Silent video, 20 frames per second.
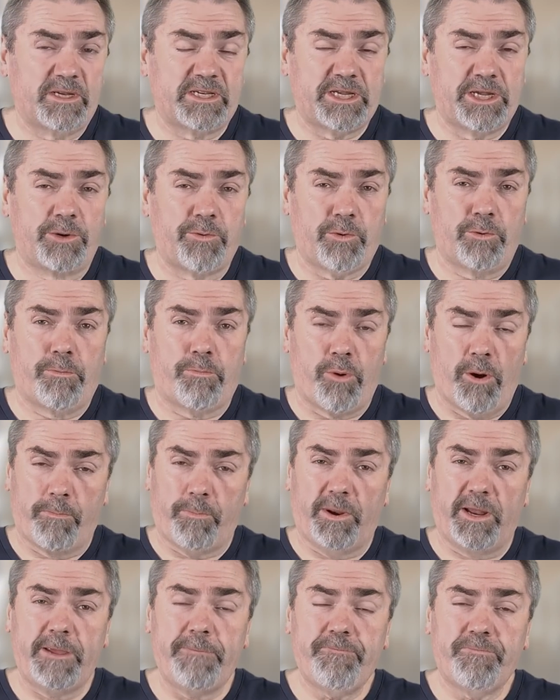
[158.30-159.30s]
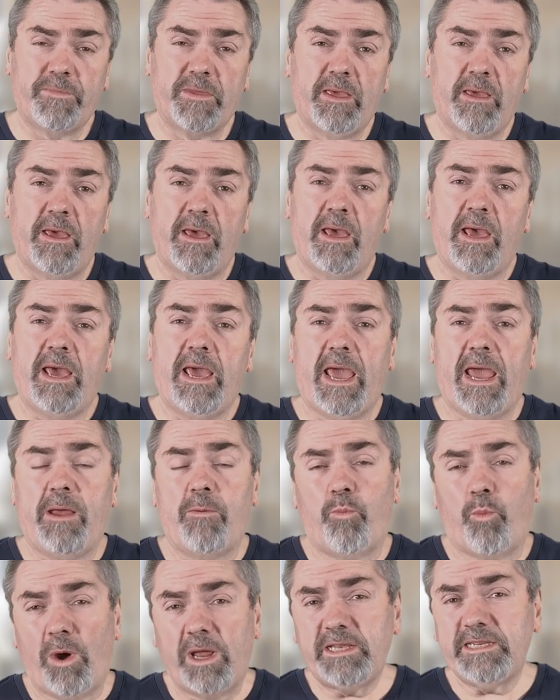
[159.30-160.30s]
material properly.
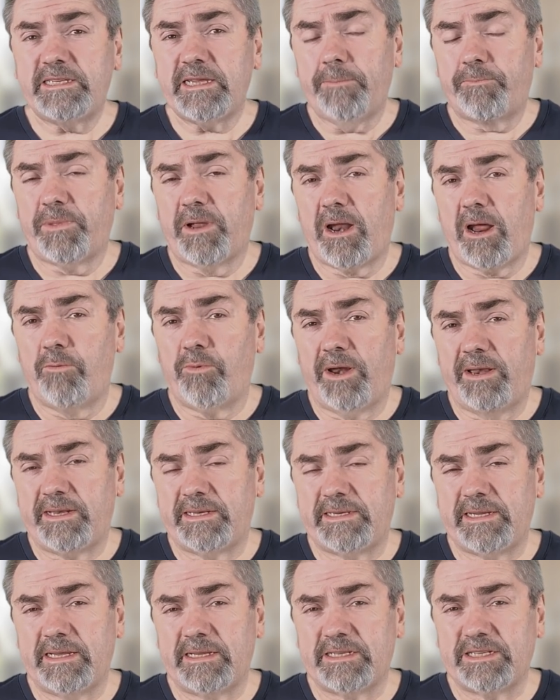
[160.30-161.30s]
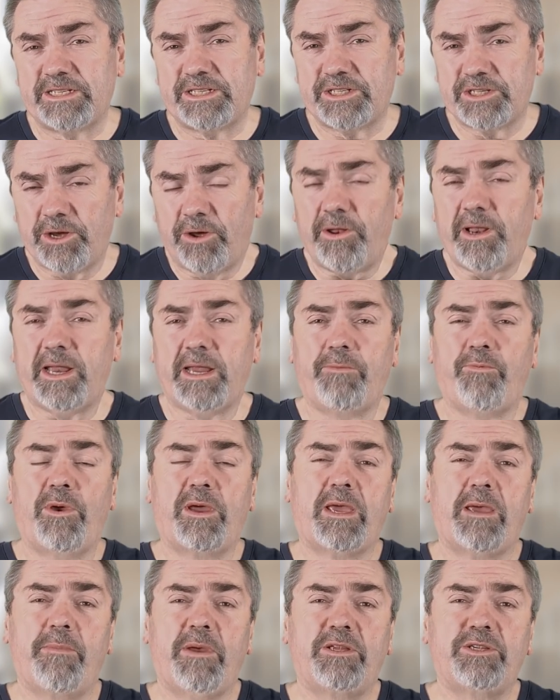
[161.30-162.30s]
And one tip that I would uh, certainly
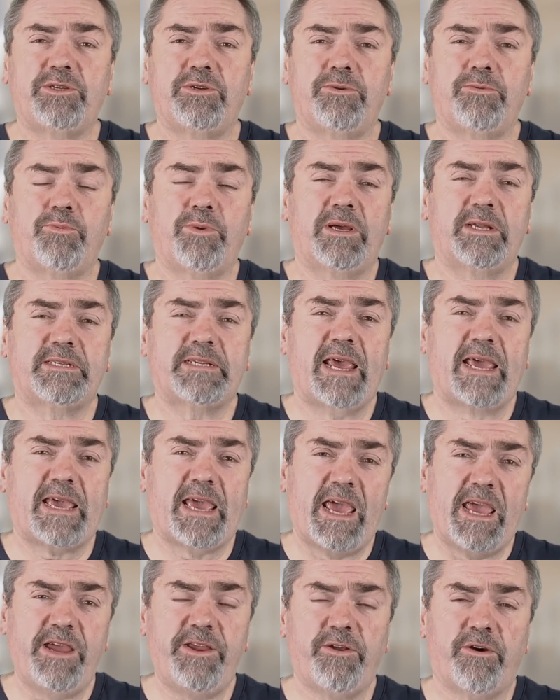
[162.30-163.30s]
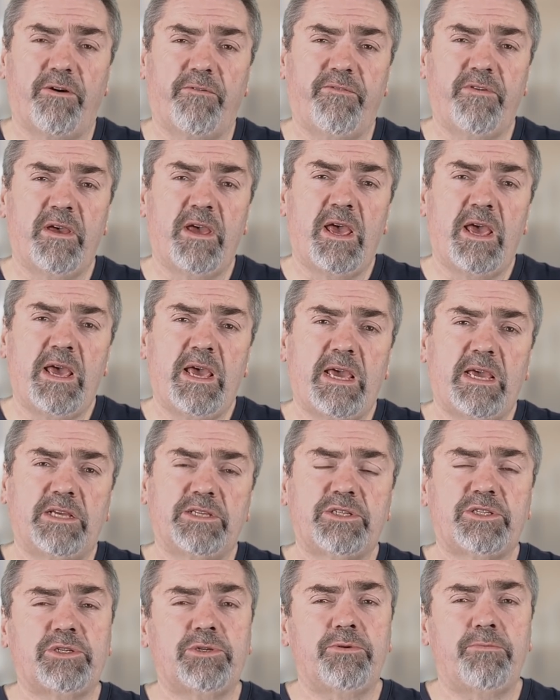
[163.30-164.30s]
recommend you uh, take heed of
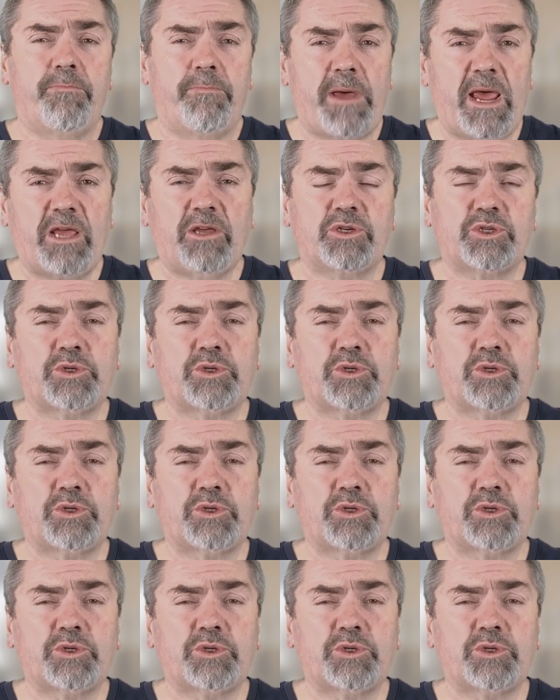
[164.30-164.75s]
is to make